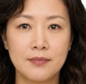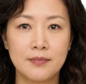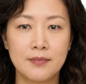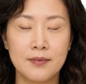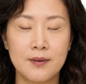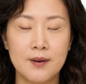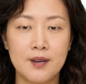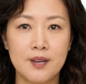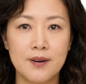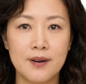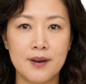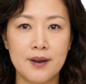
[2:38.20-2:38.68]

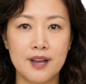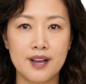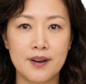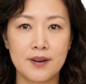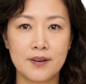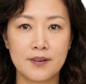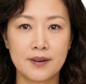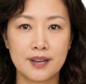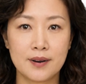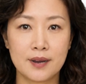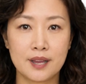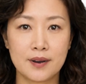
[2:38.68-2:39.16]
What's
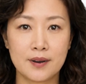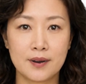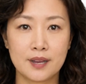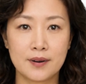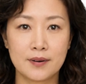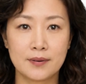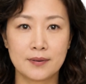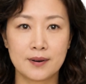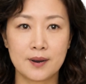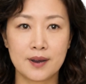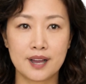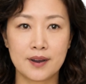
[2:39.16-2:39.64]
left is the
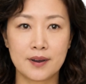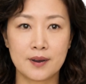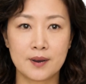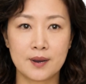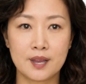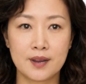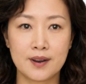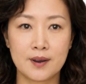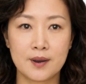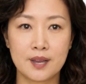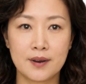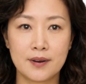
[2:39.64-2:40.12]
job you
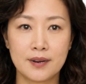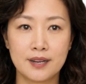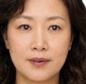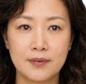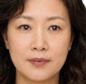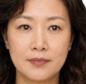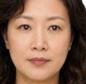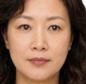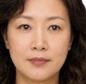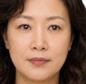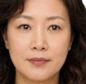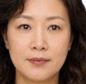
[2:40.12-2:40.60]
actually
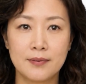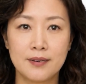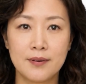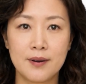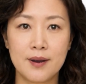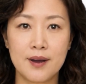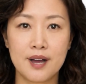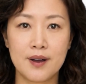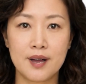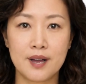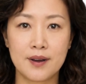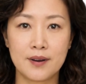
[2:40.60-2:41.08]
wanted:
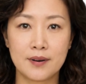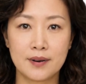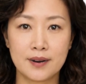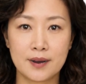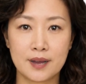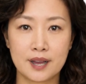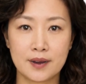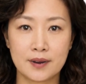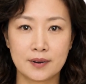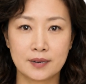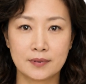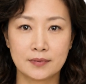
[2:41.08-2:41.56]
pick the right
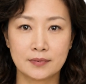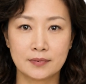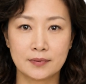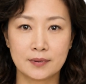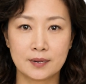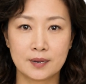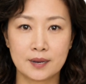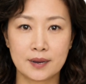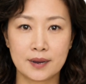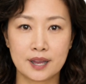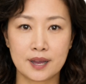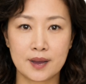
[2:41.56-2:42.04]
designer,
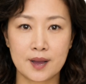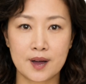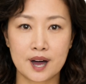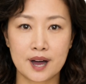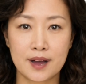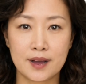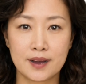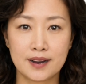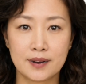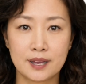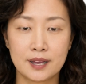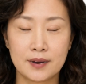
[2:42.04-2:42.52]
hold the
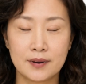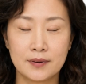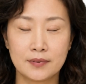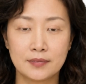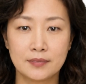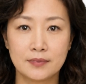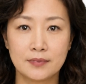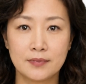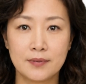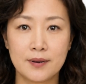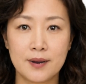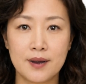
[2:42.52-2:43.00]
quality
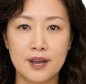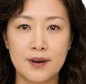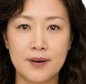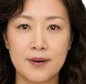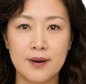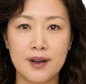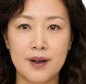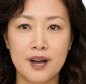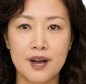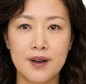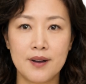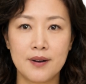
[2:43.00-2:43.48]
line, talk
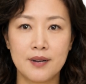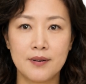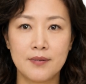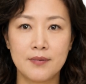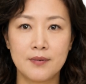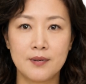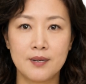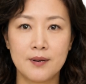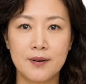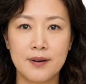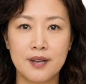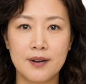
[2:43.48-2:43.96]
to
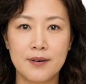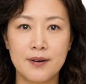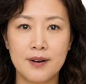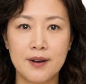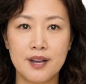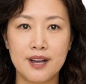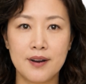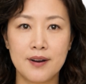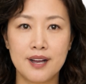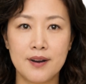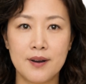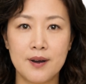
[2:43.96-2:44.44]
doctors when
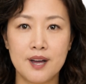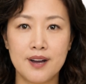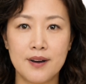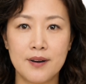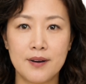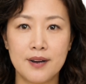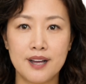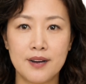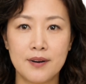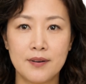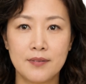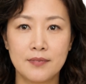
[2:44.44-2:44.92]
something's
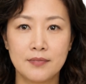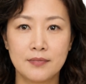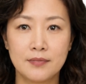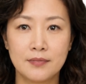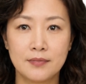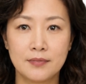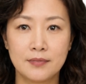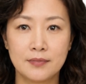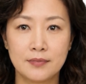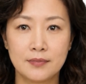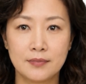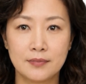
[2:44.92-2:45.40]
interesting.
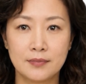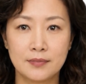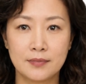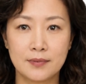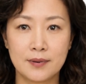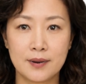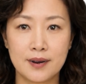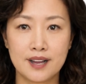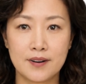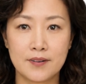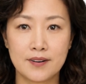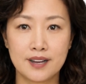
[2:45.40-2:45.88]

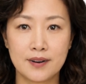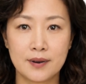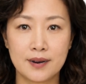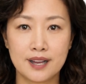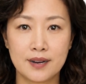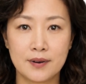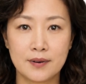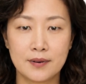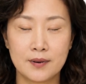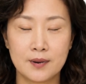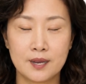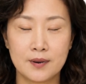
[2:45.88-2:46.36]
Every
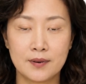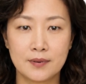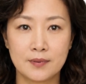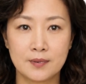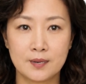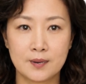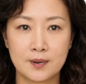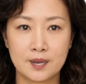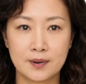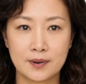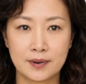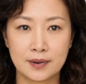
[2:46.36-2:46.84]
case knows
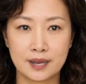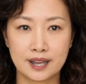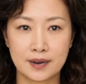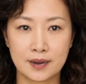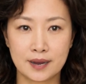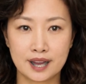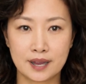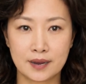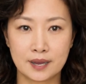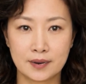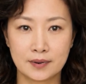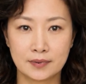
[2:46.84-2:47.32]
who holds
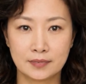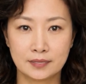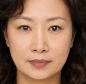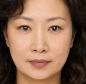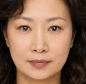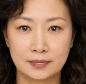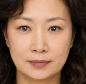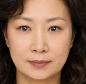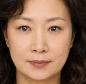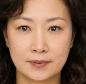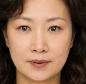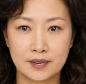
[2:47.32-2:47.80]
it and who
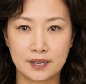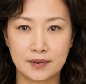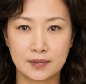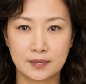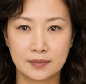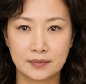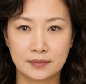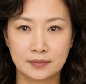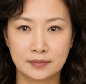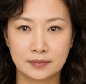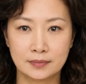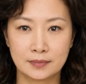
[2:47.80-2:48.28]
held it
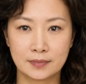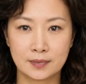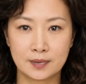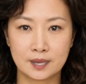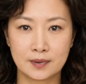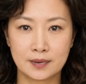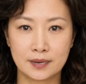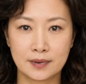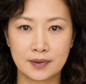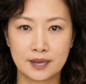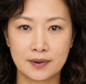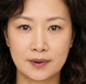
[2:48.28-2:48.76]
before,
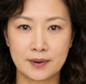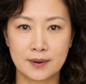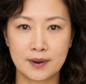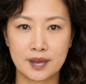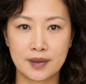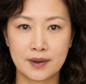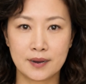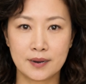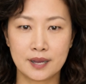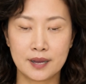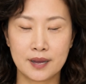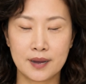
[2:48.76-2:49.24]
so the lab
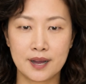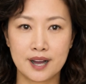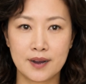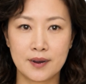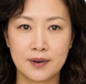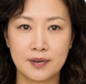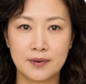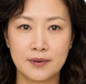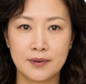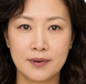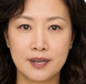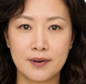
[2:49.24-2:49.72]
runs on the
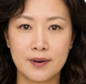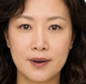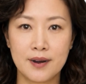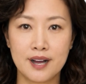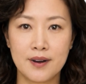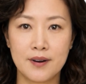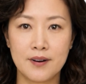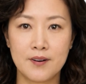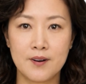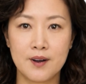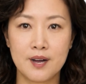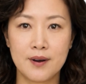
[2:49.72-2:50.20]
record
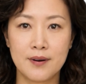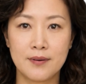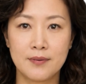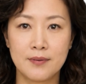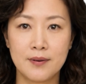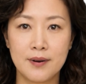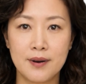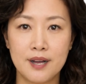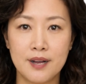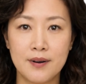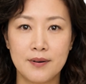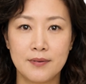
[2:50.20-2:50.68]
instead of one
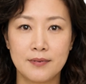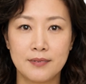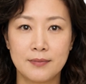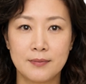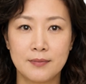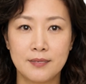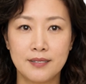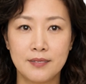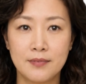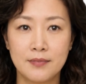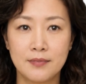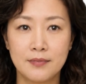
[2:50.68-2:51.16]
person's
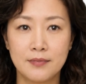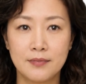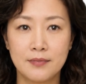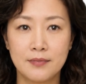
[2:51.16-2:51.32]
memory.